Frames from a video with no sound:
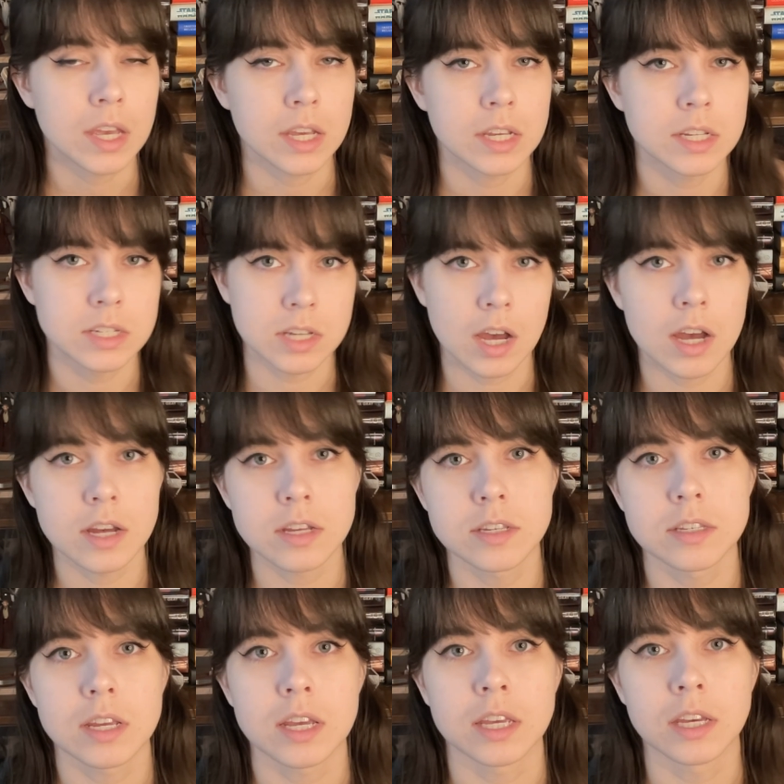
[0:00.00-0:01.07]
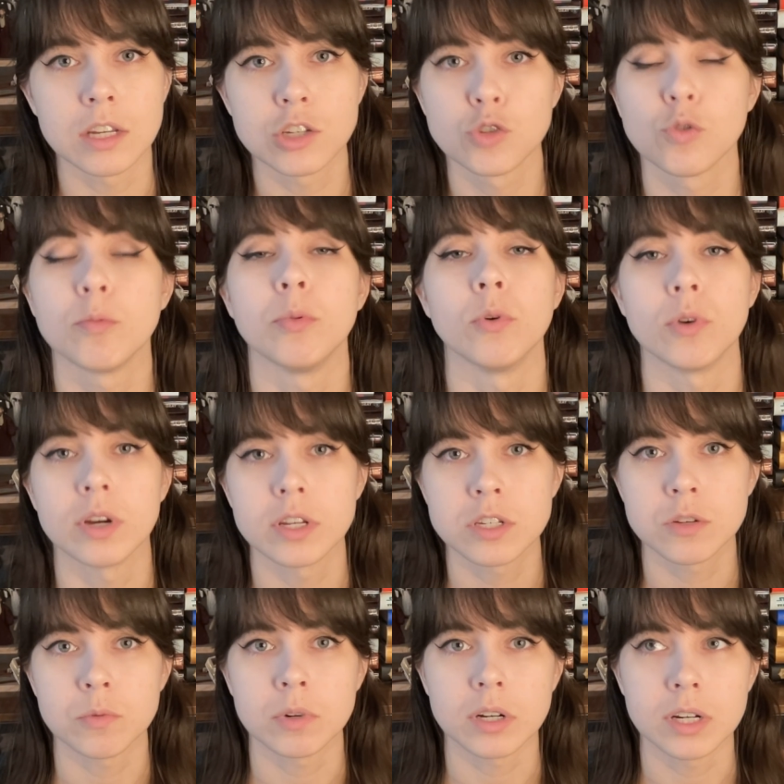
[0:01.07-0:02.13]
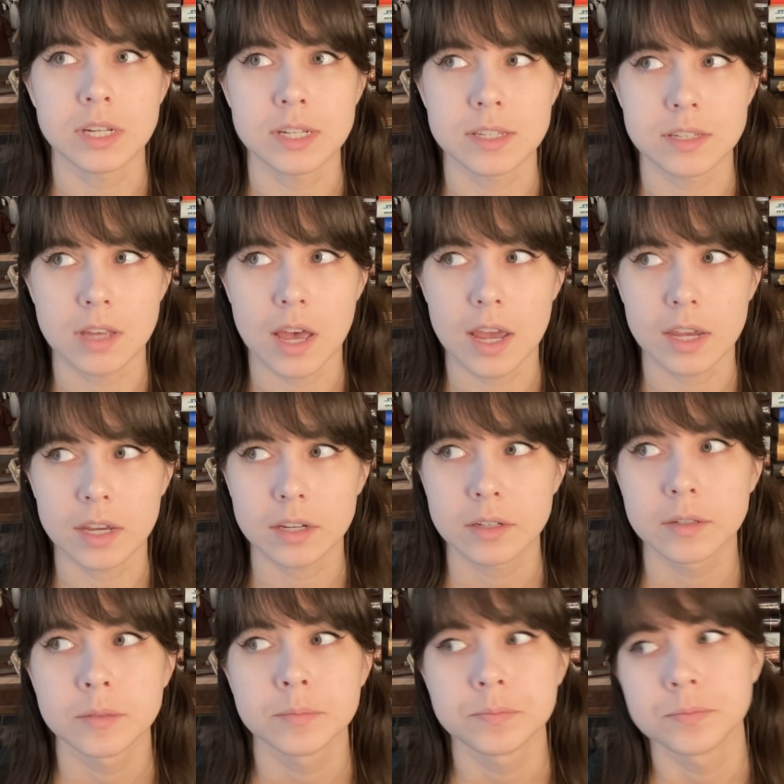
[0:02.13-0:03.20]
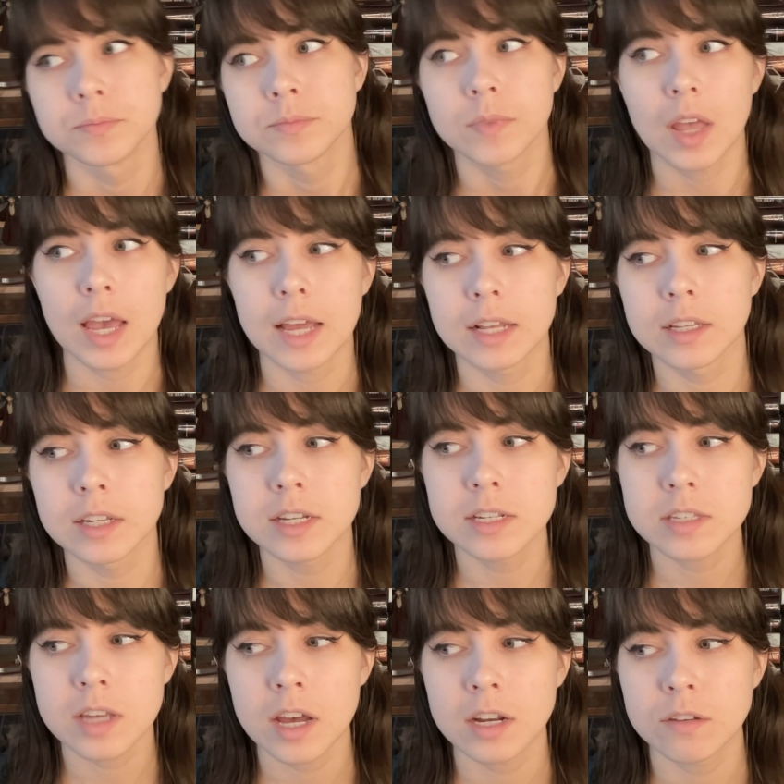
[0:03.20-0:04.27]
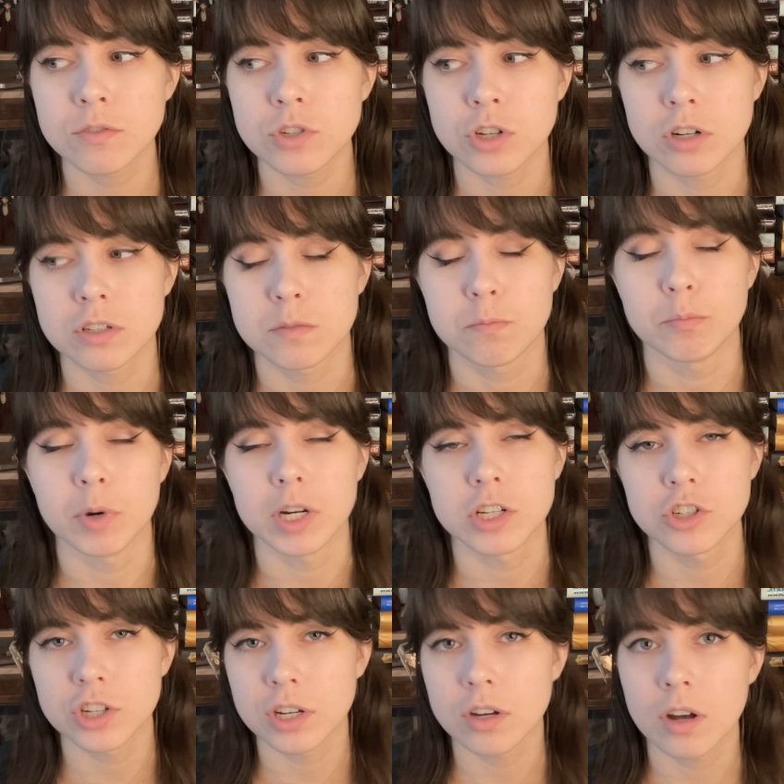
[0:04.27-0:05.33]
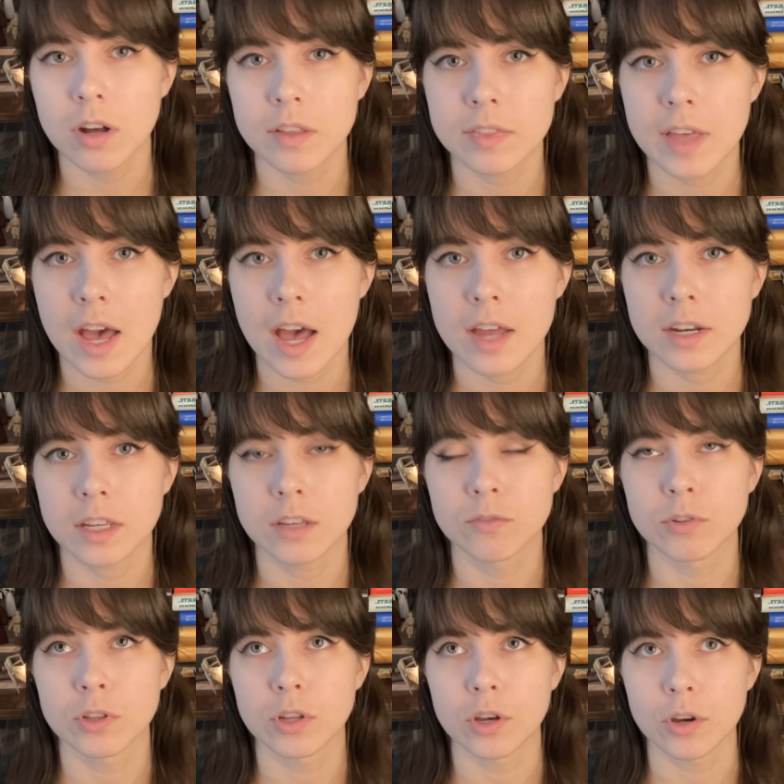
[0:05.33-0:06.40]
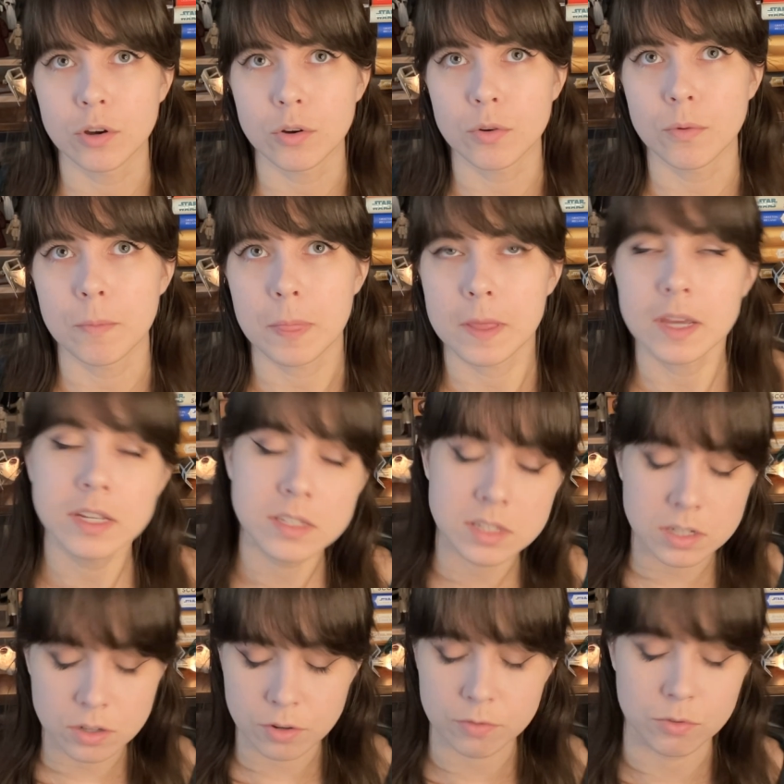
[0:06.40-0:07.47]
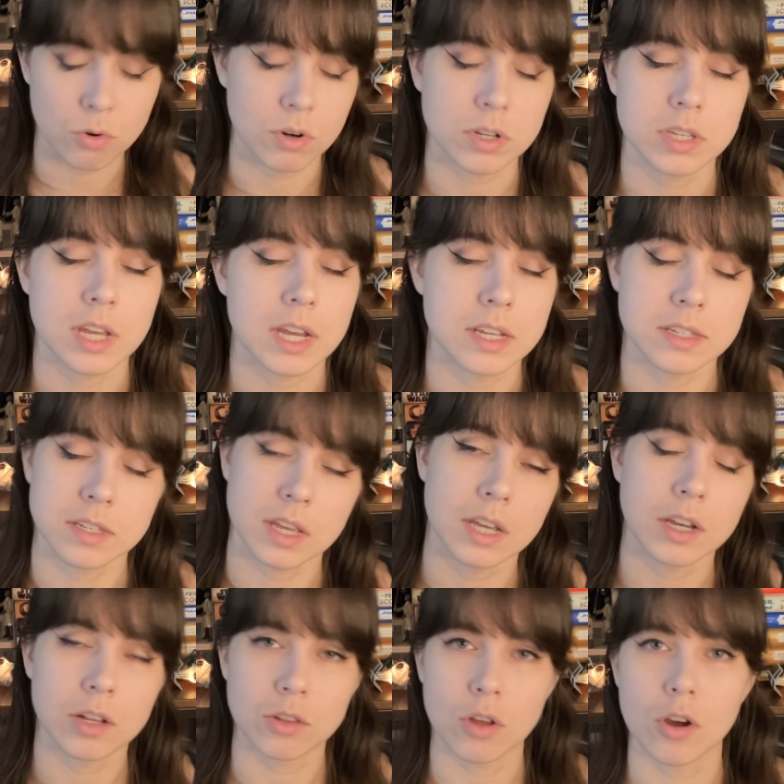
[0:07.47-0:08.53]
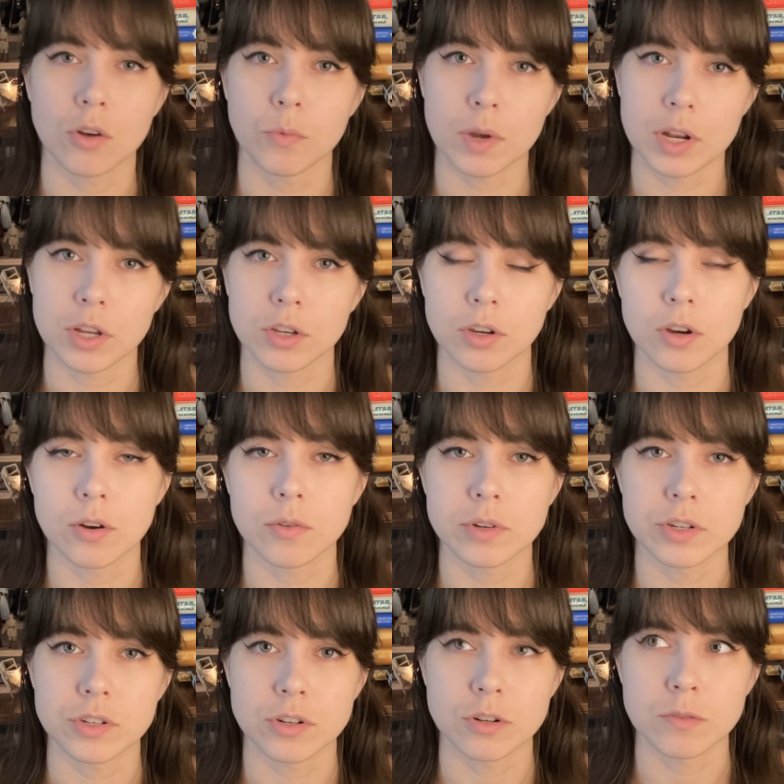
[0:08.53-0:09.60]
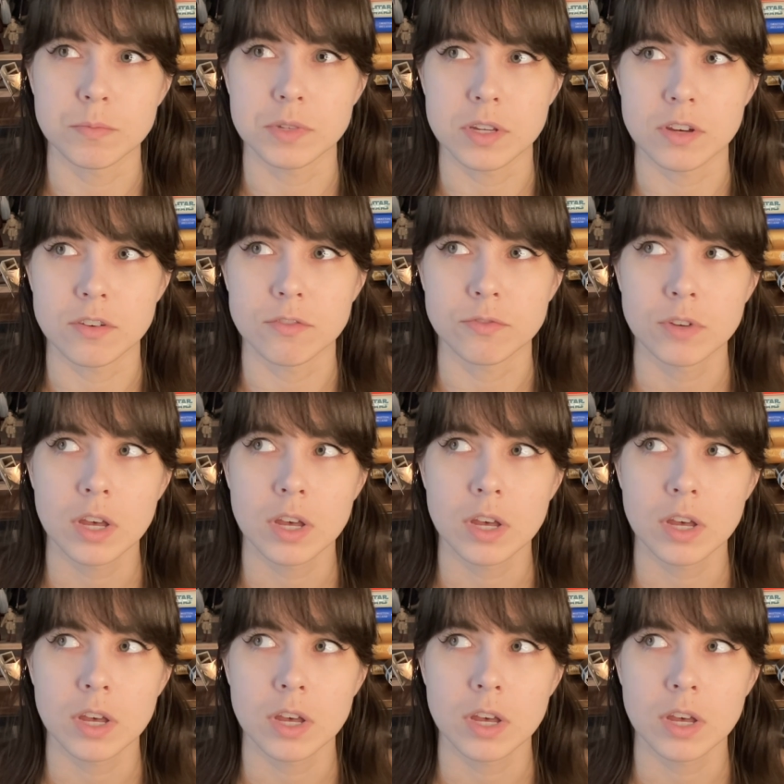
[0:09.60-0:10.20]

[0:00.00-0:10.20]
he does get to a point to where he's like, at least kind of starts budging on that, even though he still, of course, has like a long way to go in terms of